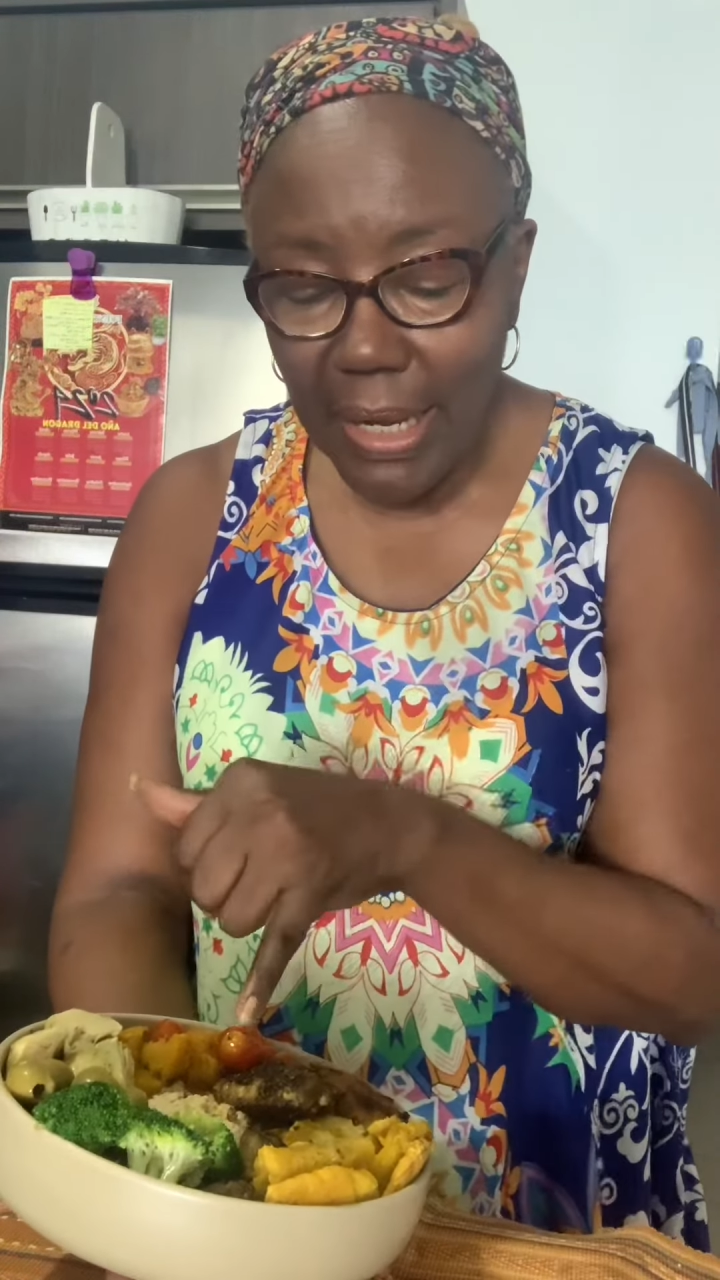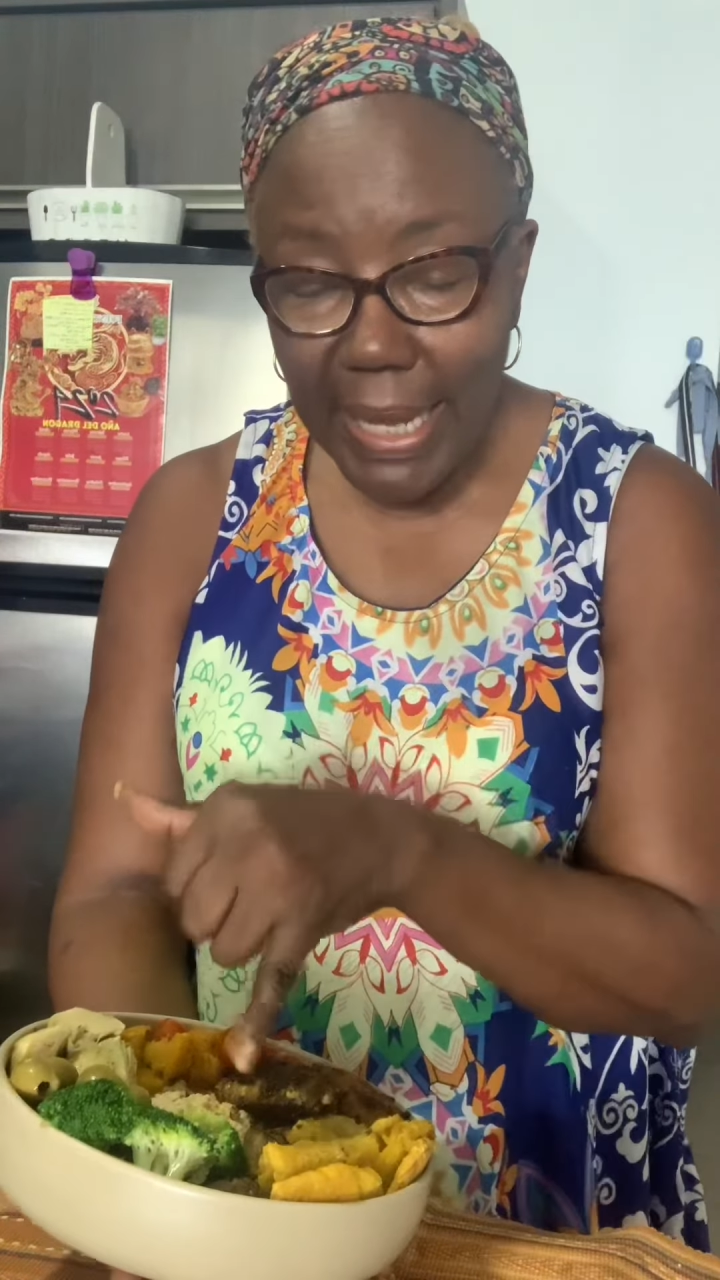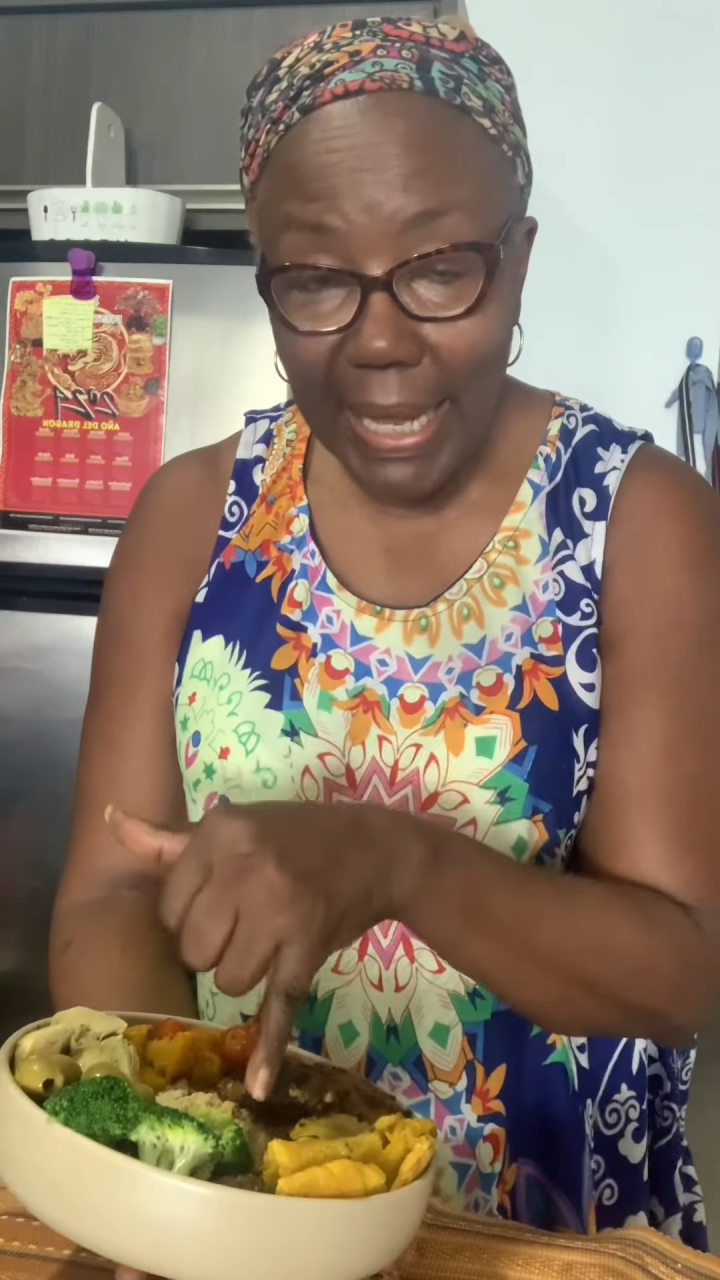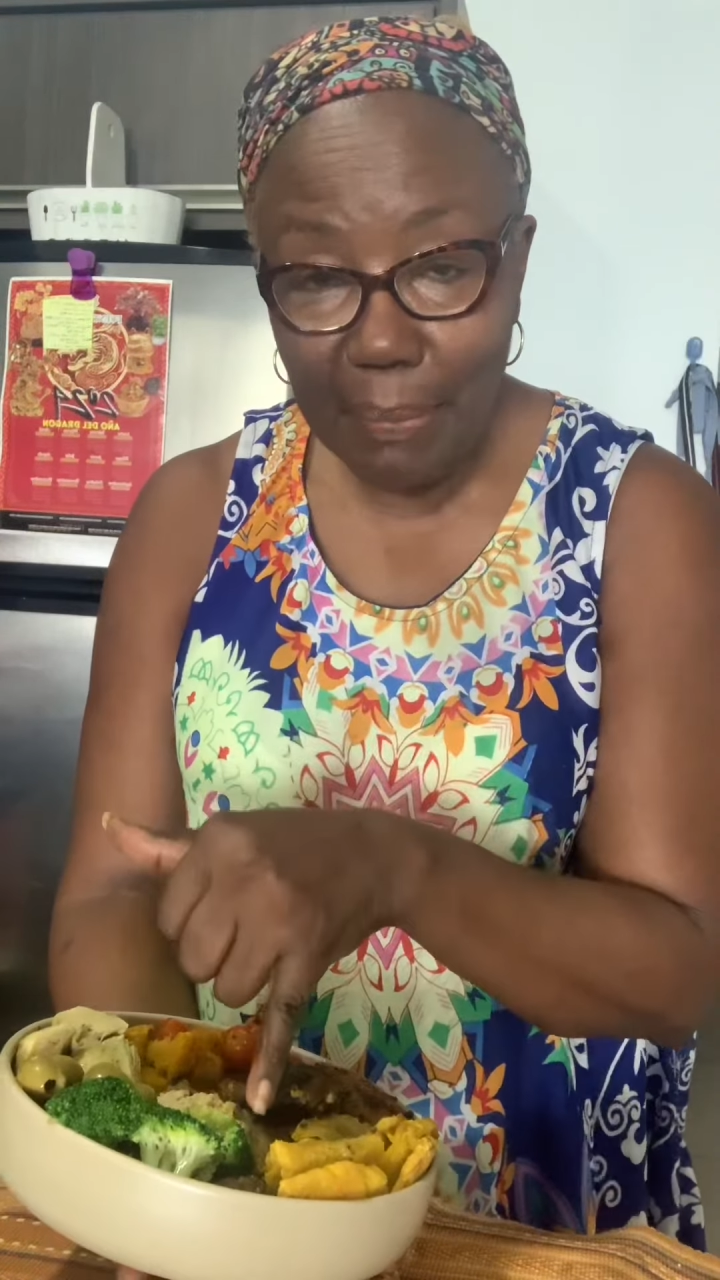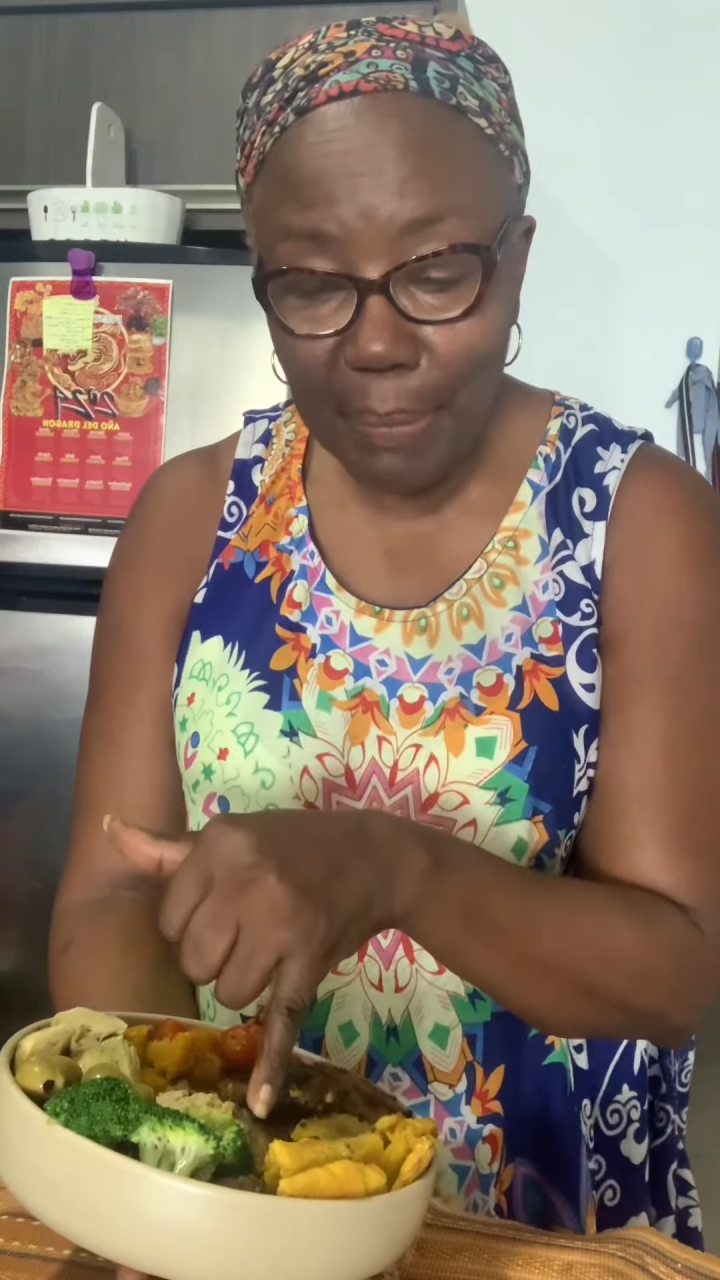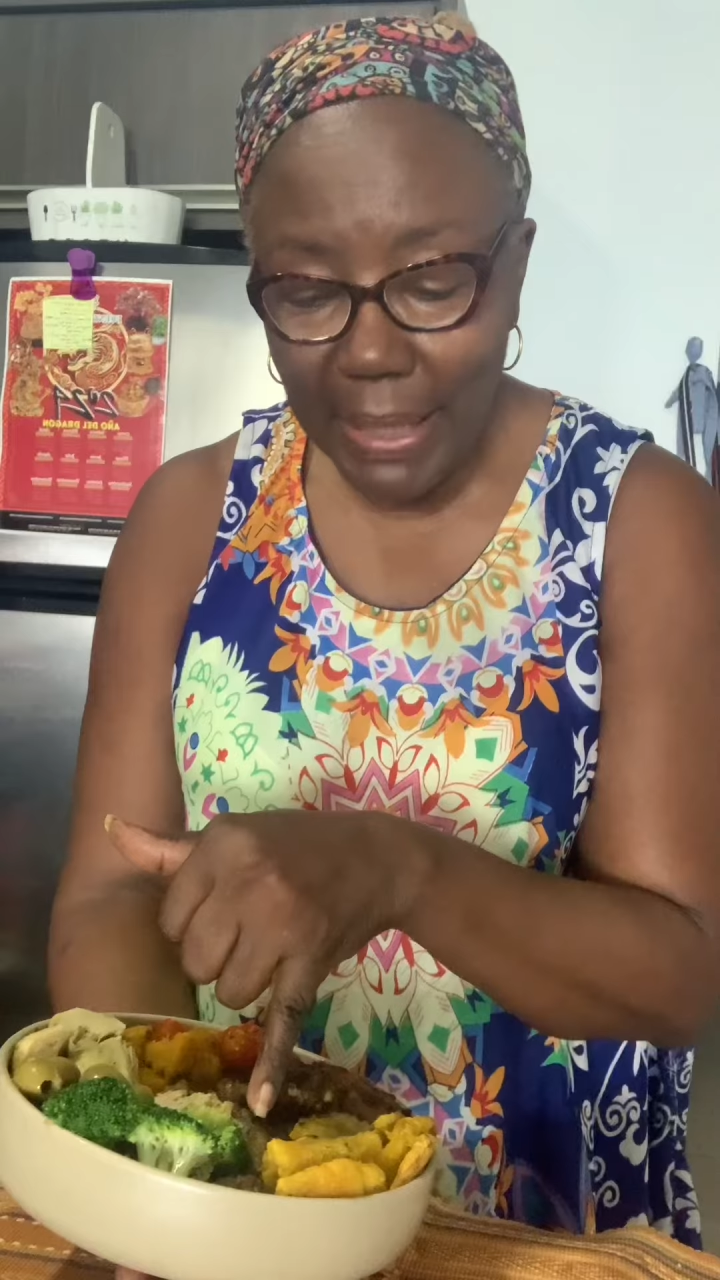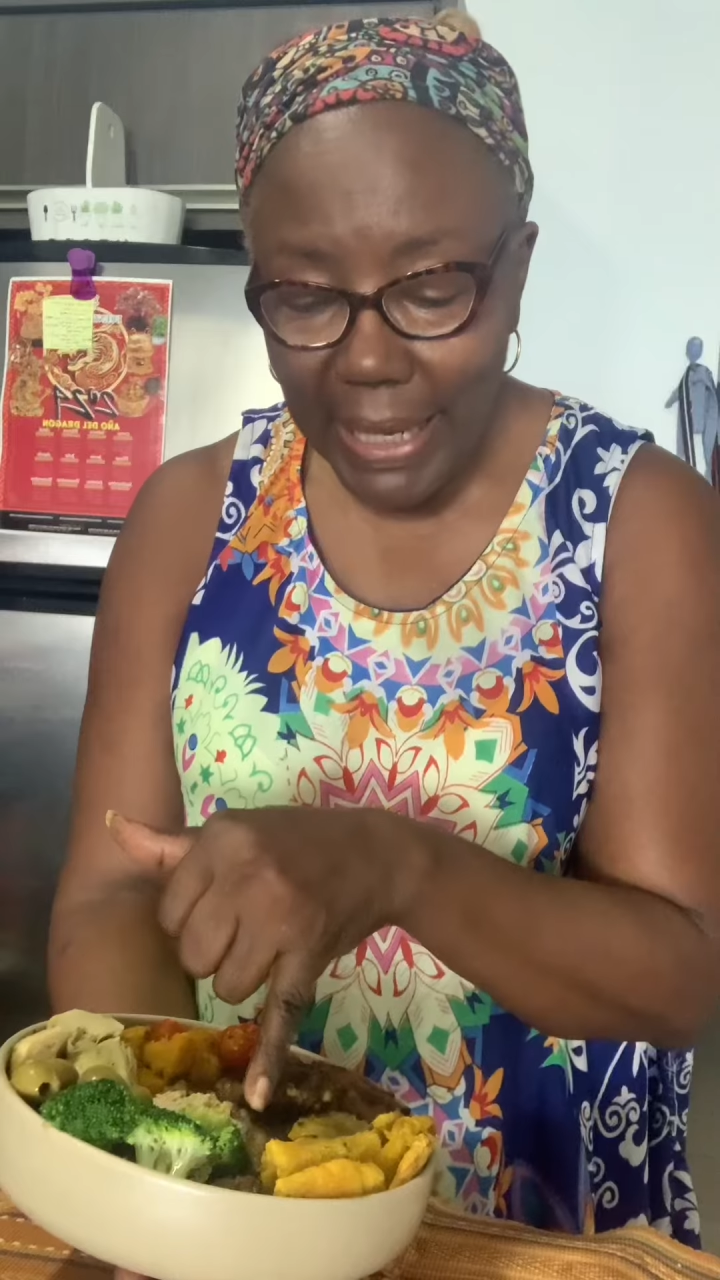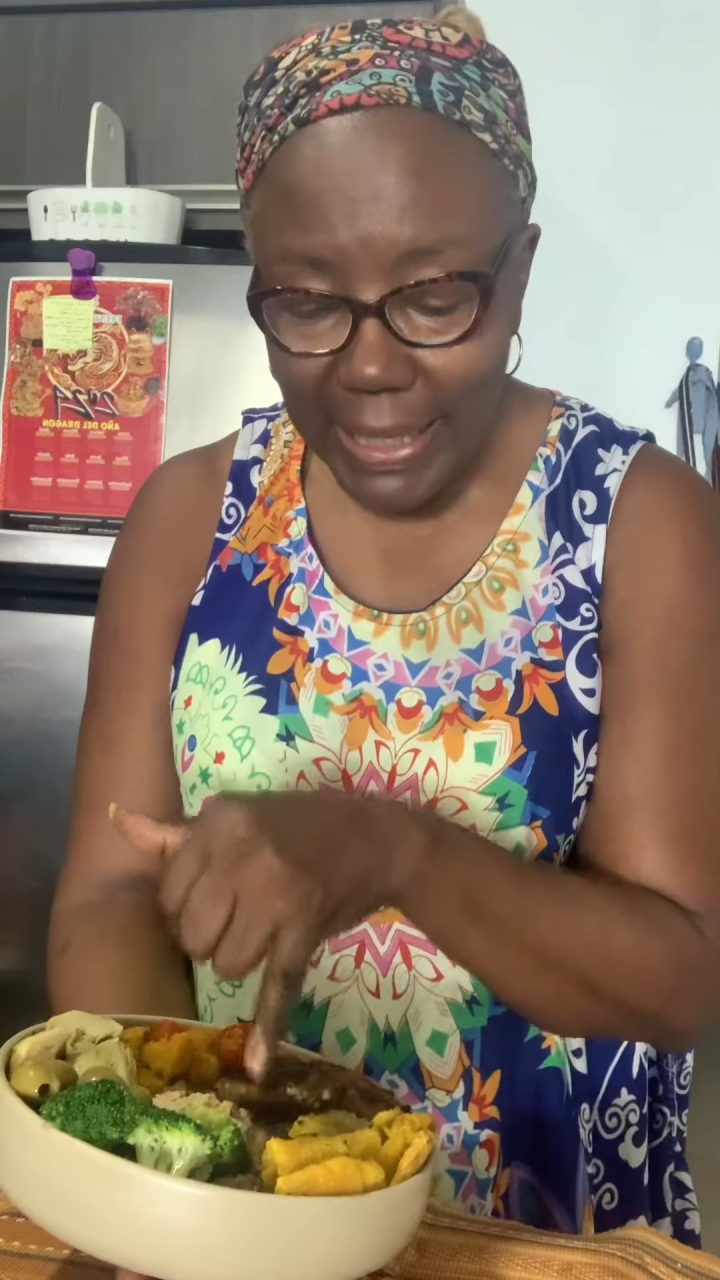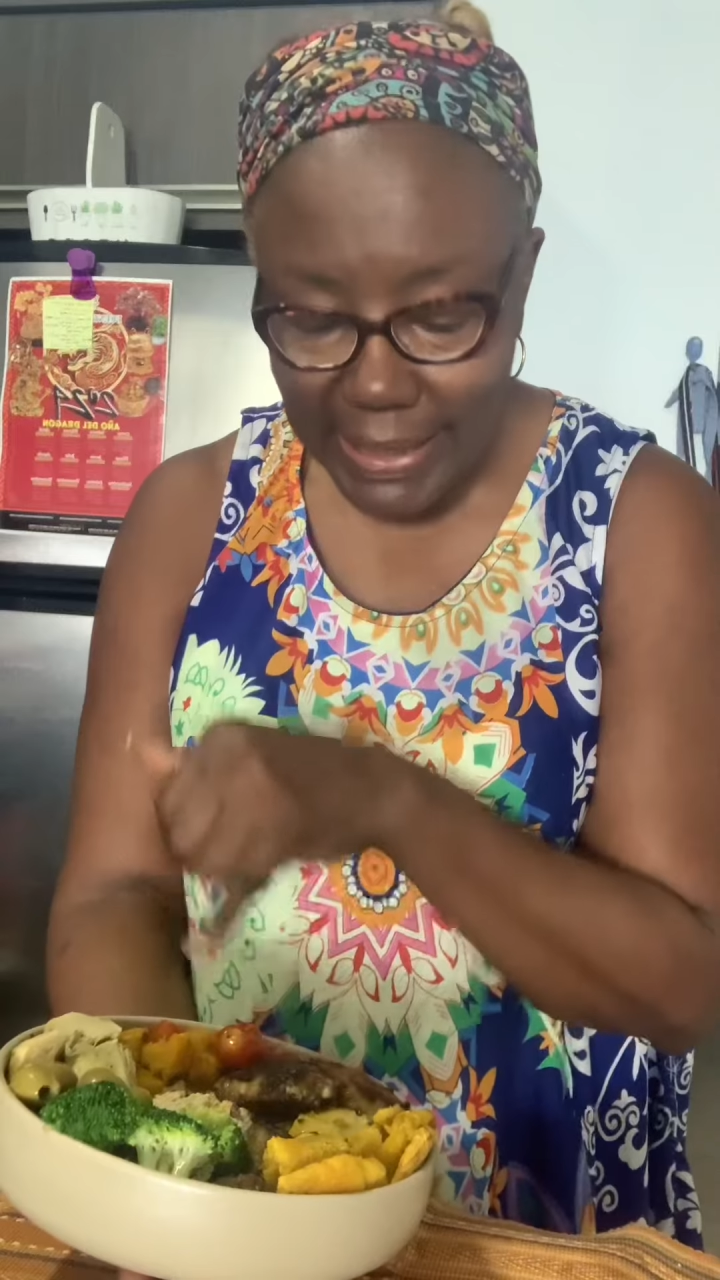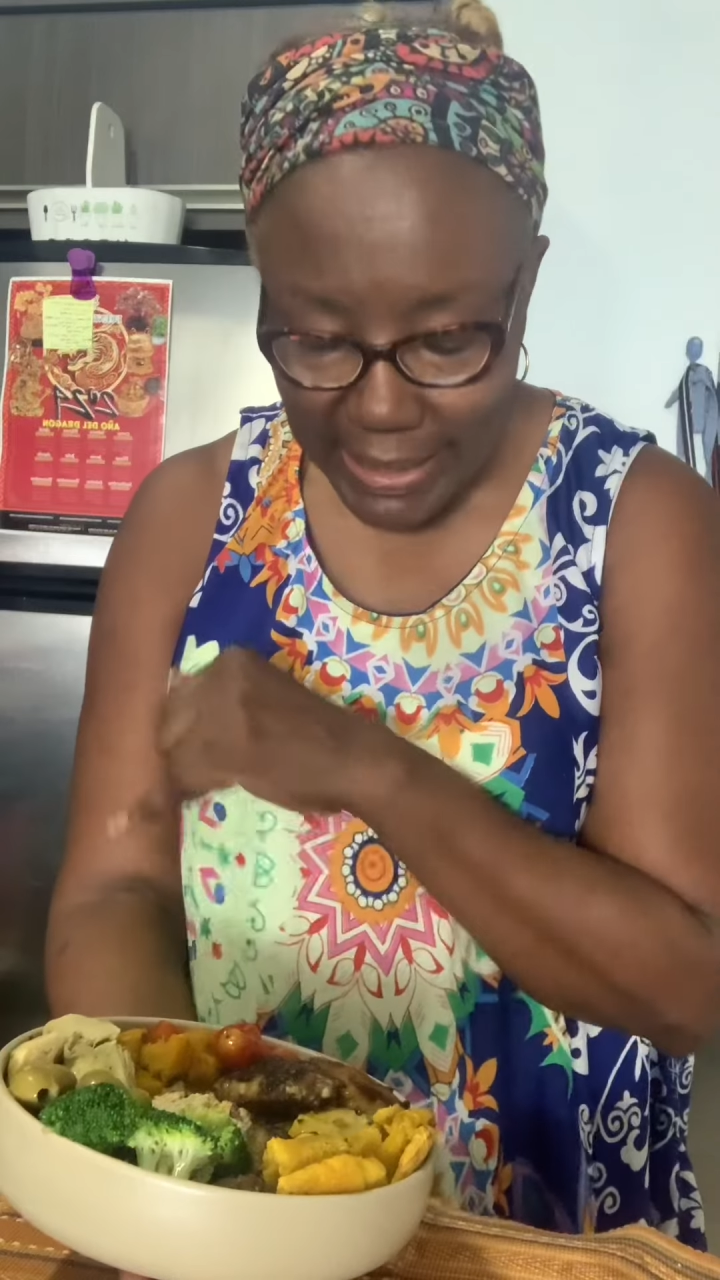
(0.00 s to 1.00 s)

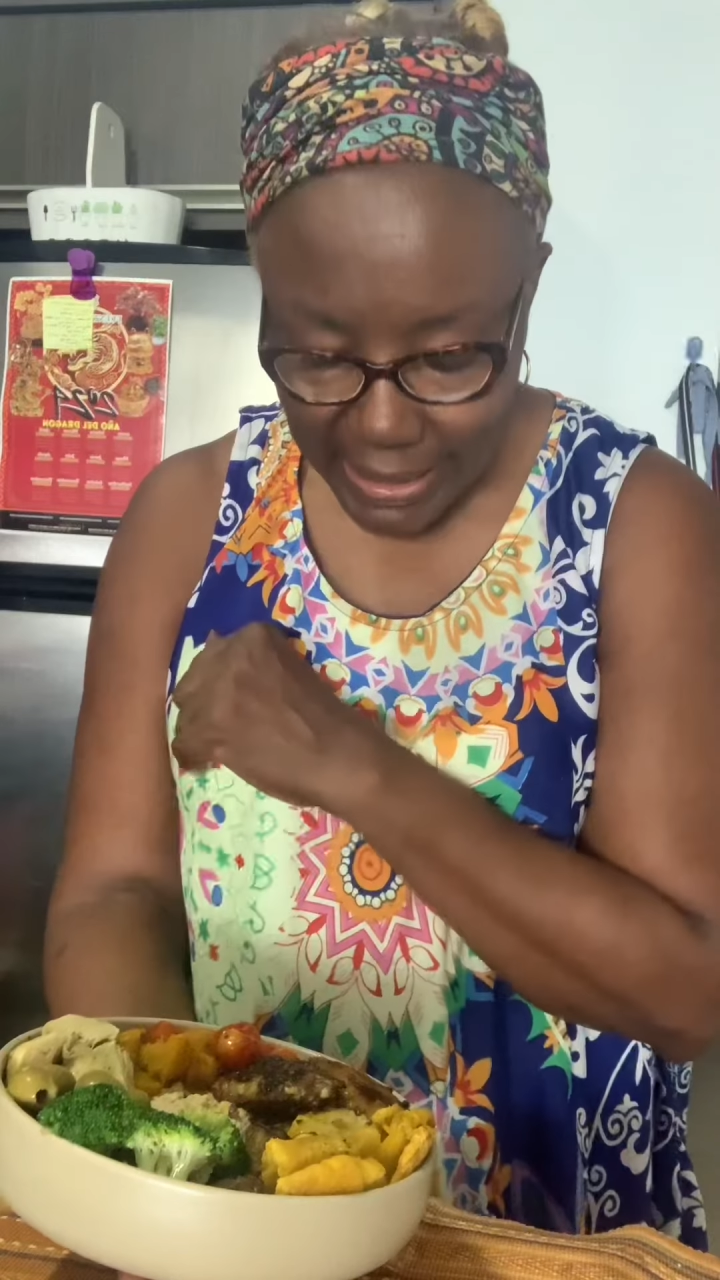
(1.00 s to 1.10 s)
eggplant